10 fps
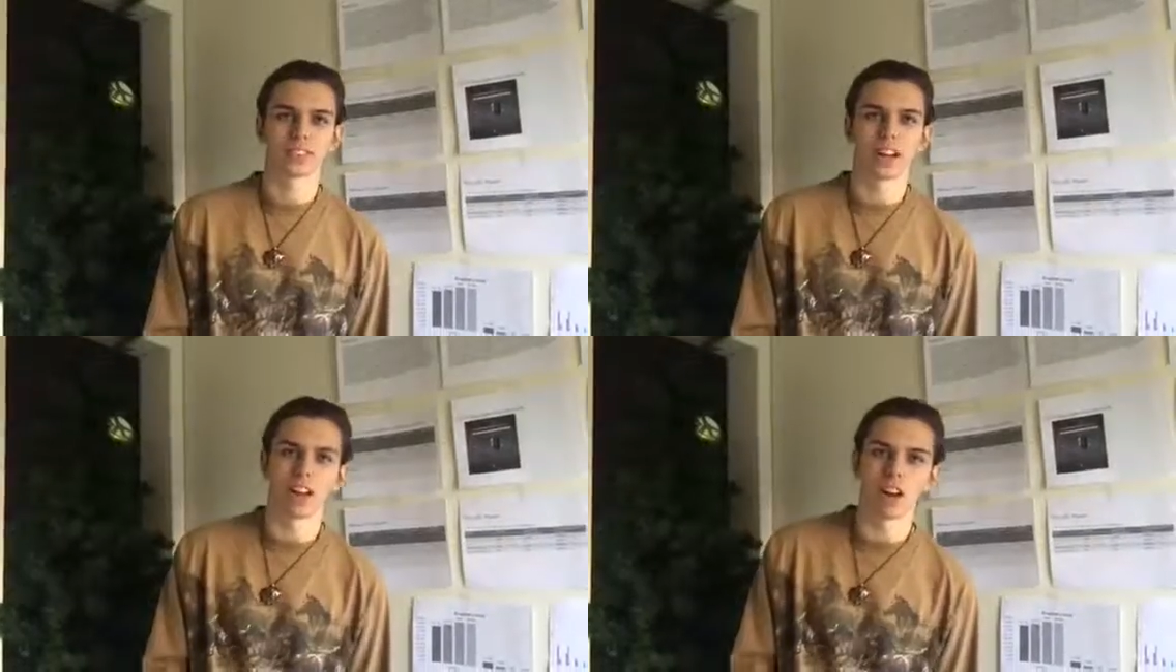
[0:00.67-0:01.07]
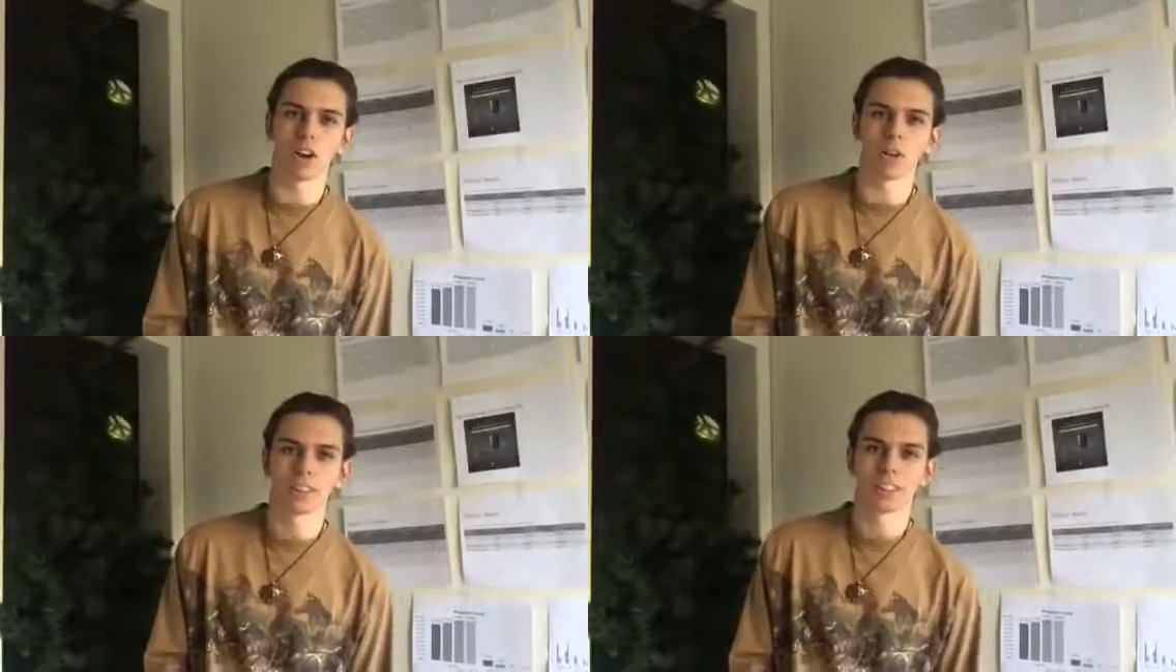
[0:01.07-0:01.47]

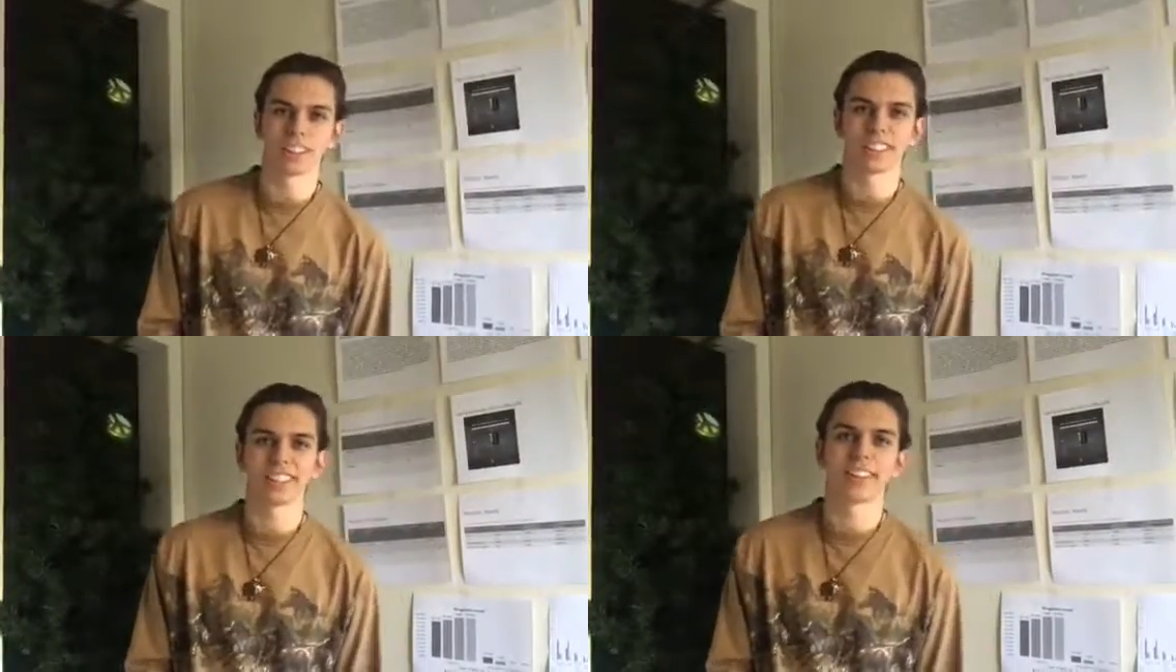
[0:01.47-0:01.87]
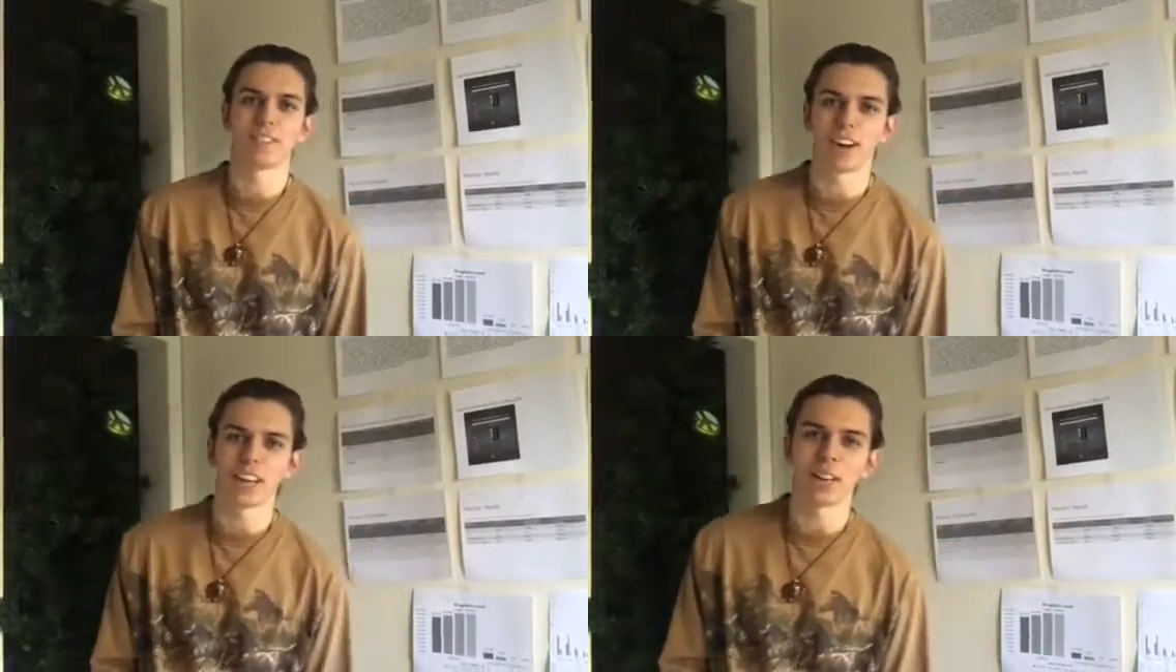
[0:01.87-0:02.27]
Hello,
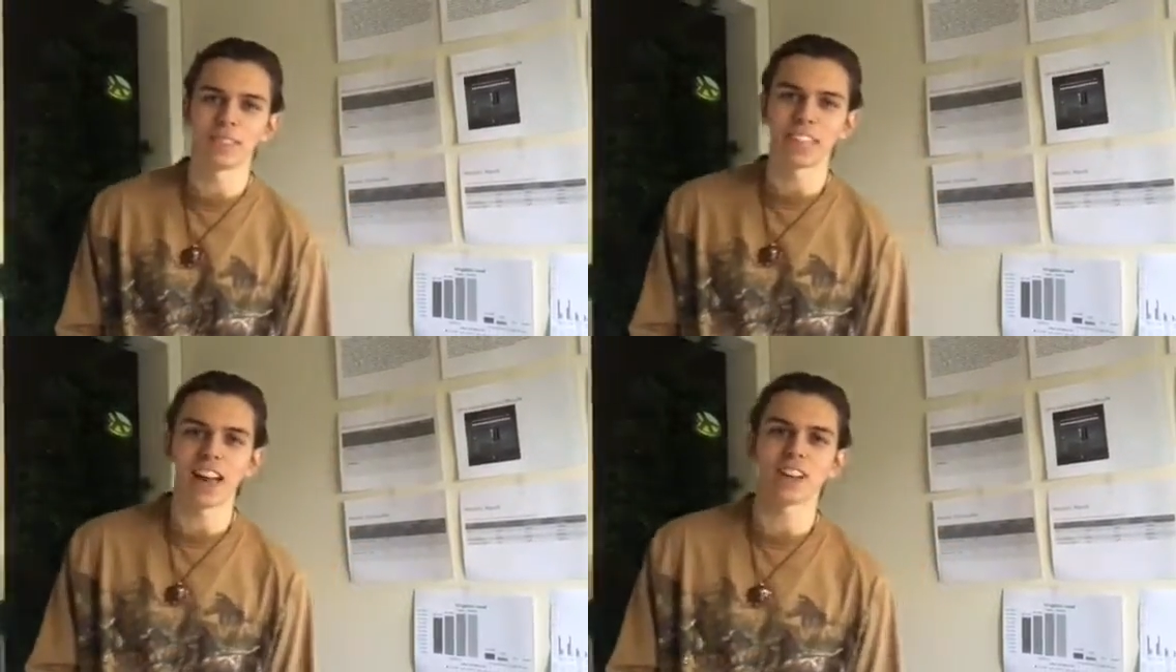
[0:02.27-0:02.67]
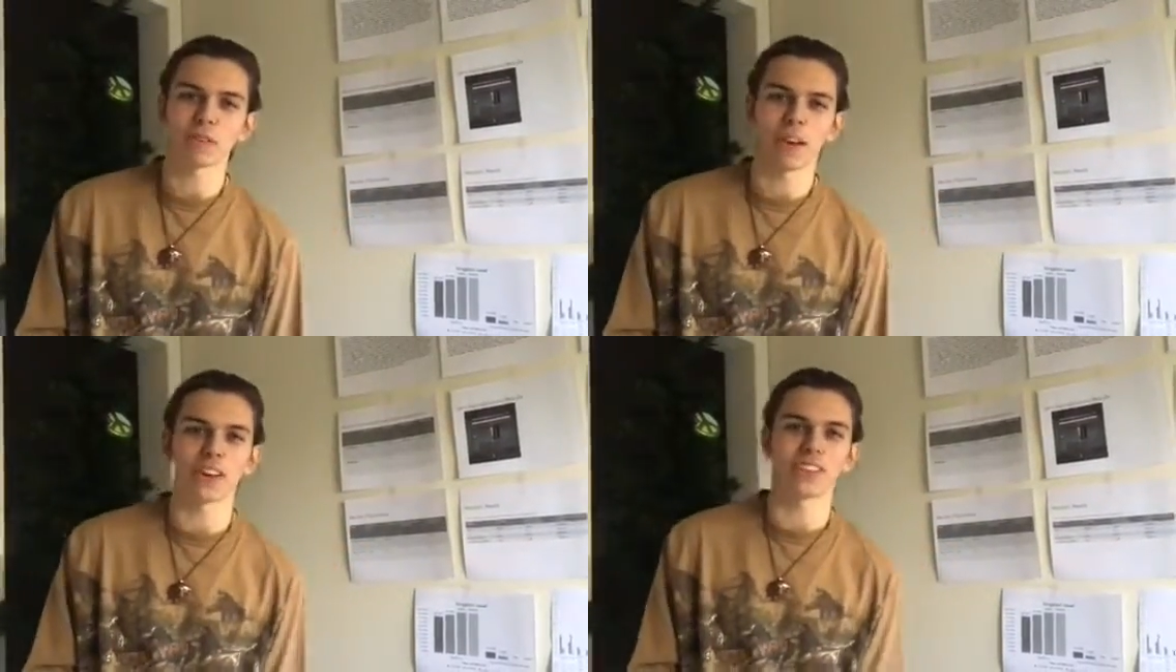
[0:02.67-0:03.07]
my name is
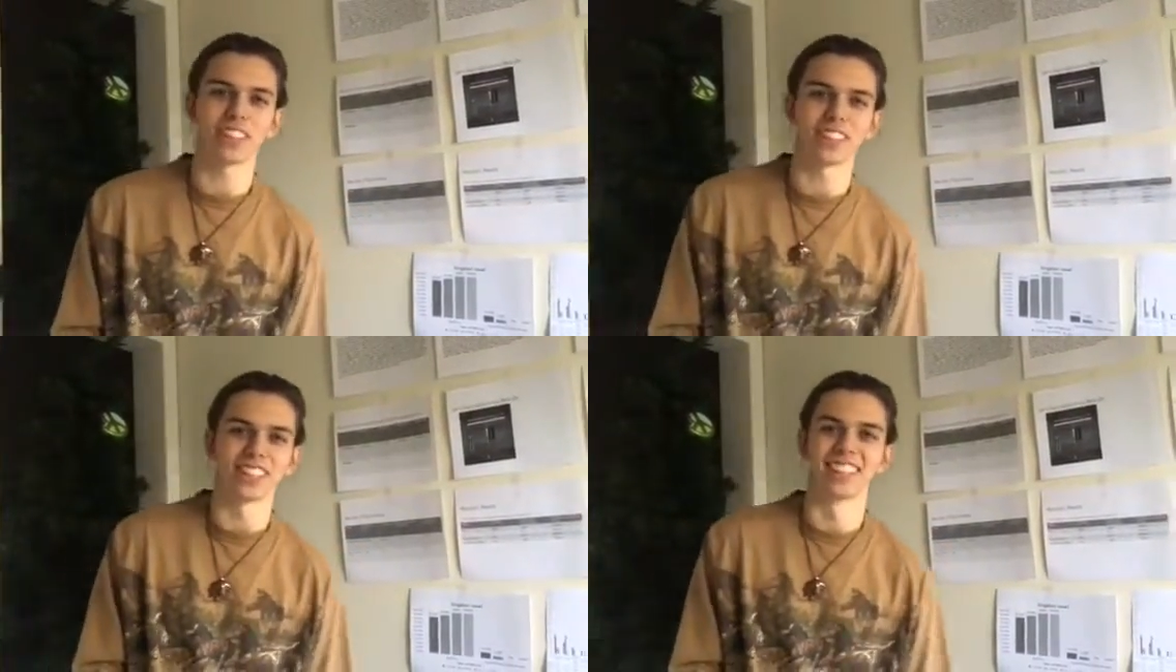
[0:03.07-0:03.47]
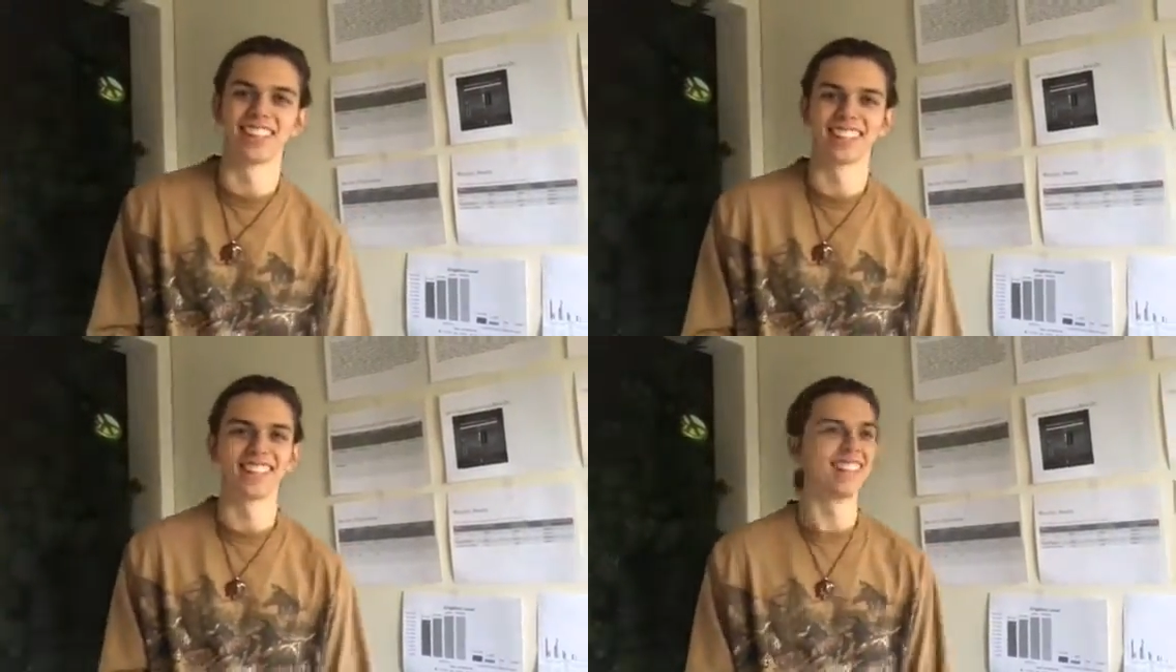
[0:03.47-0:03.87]
Alex Pellegrini,
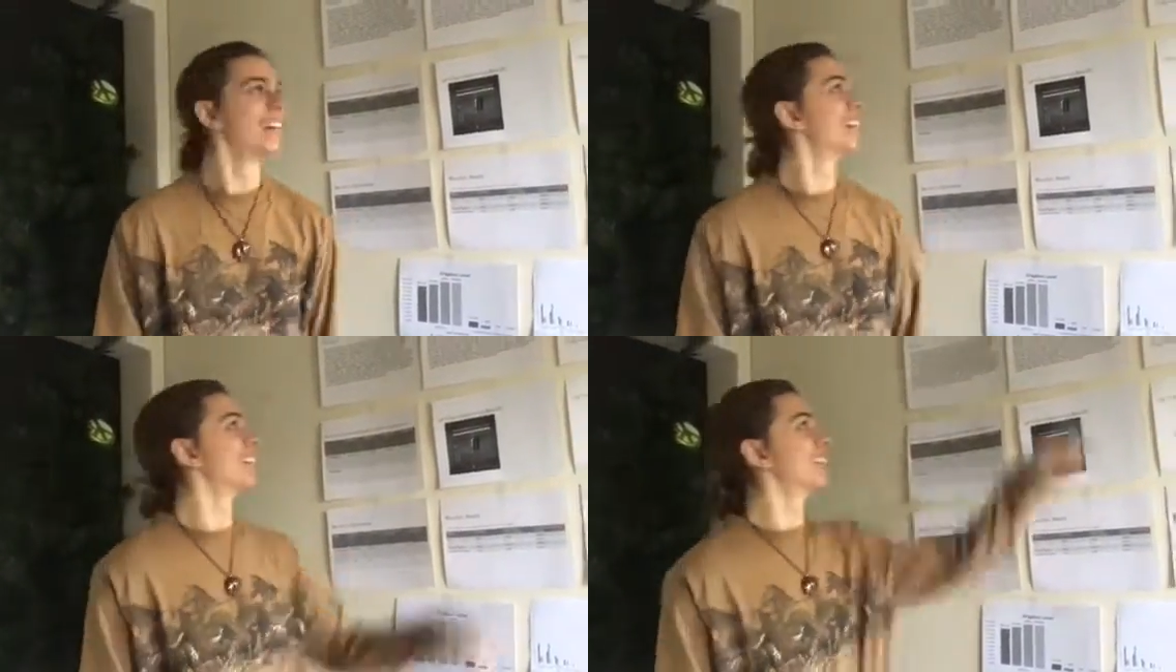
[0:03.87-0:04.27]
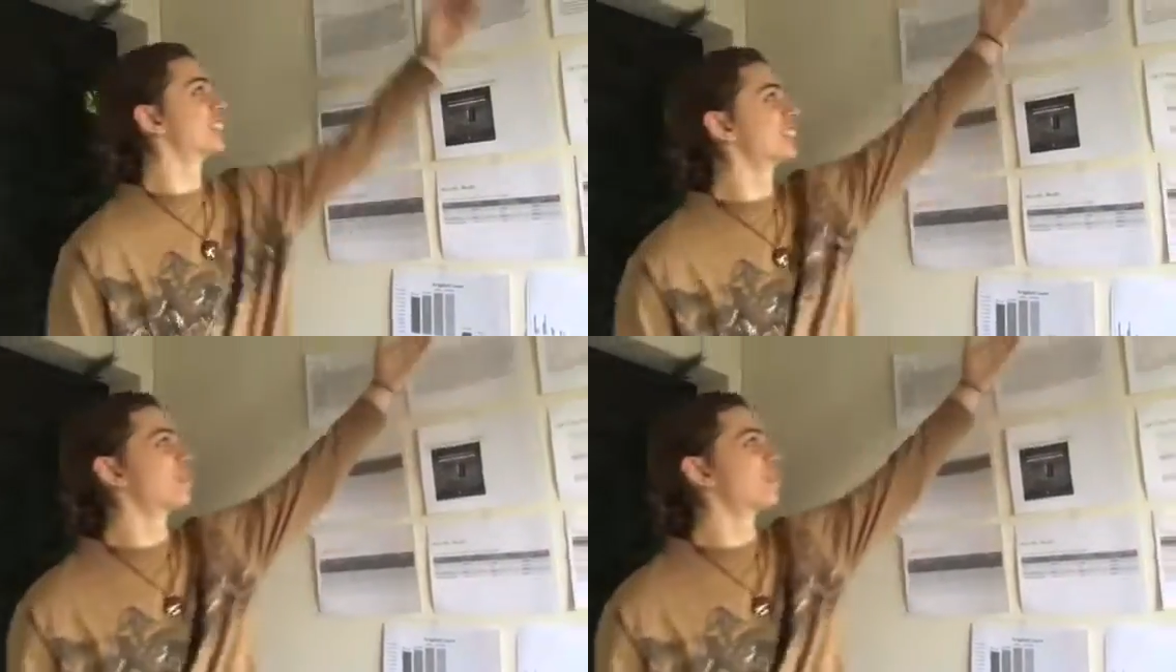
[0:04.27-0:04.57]
and this